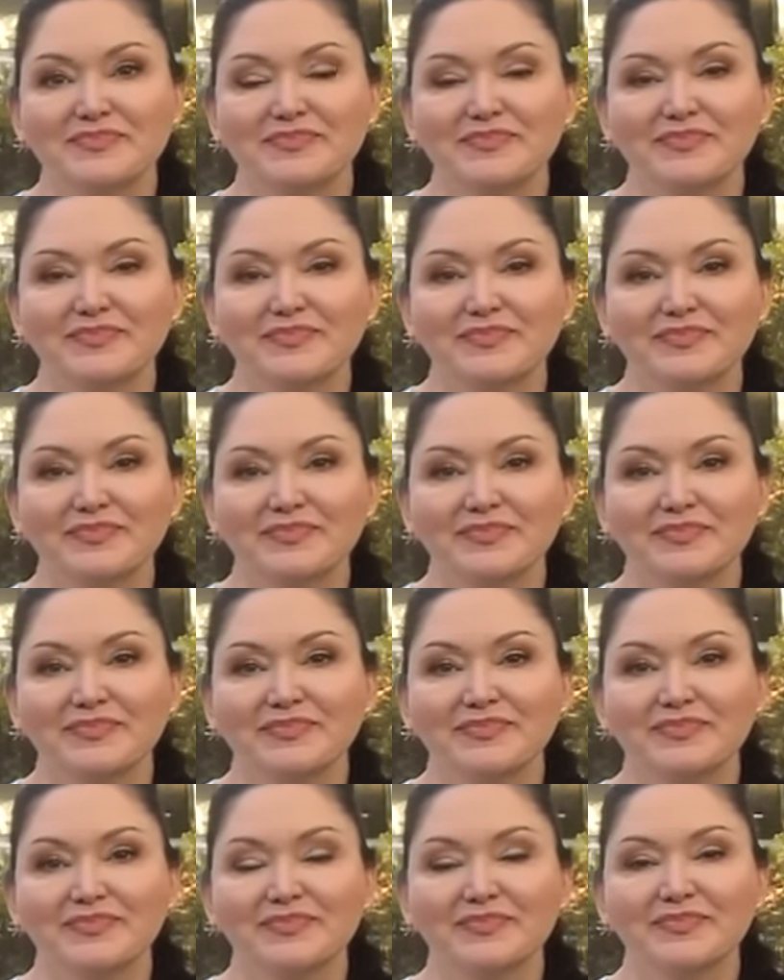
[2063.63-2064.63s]

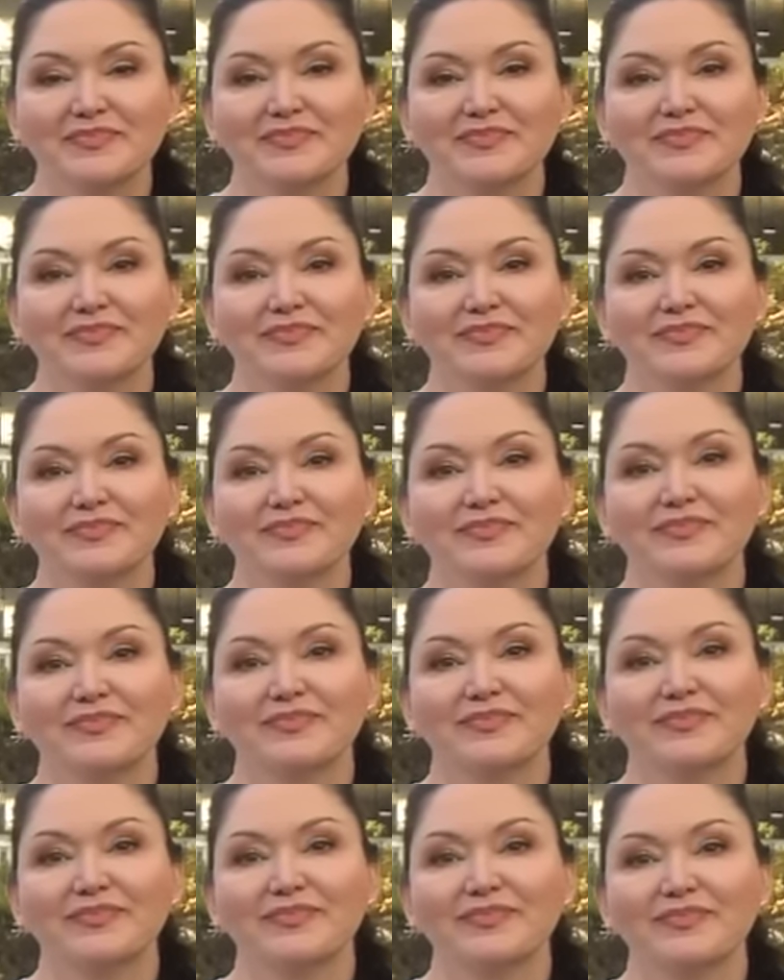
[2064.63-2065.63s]

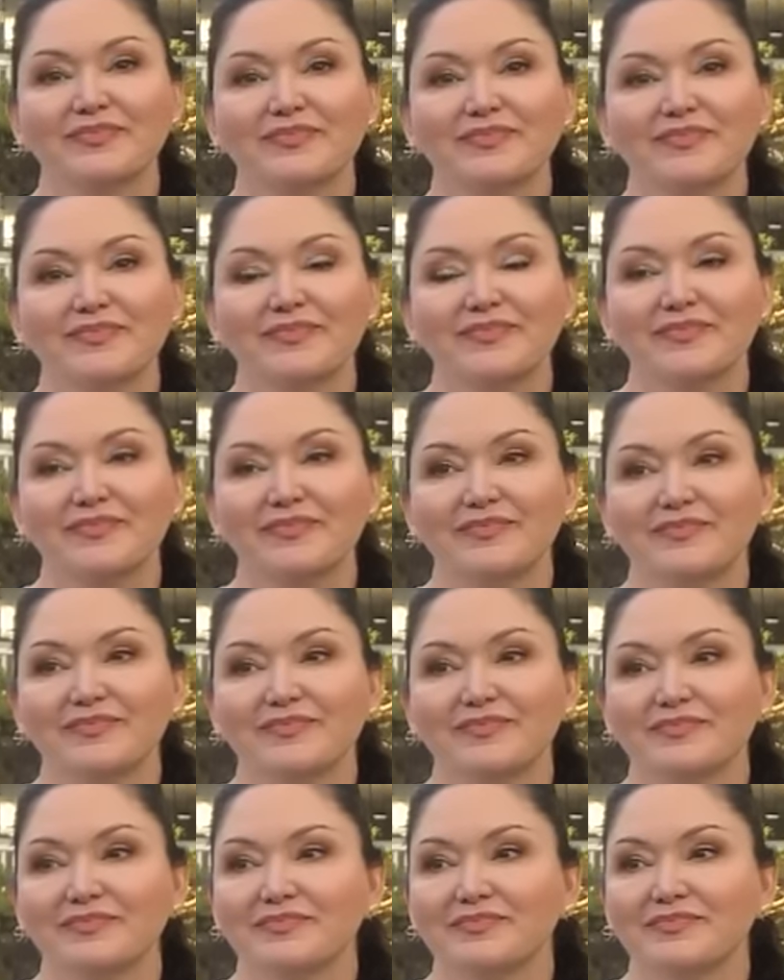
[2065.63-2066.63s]

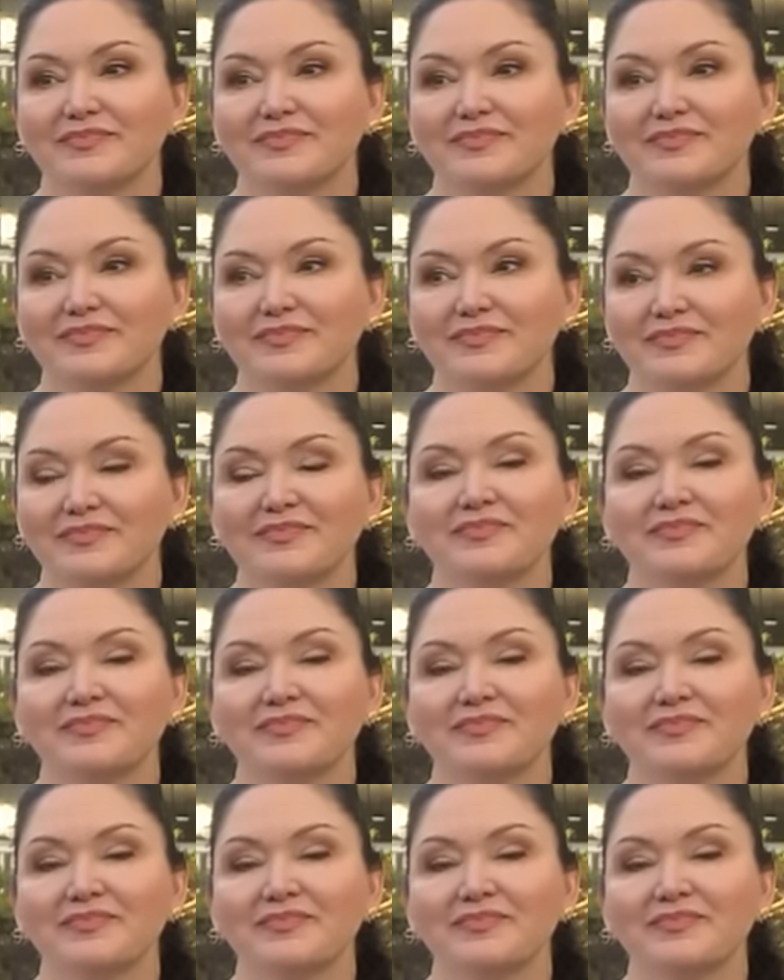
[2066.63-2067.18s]
This person isn't speaking.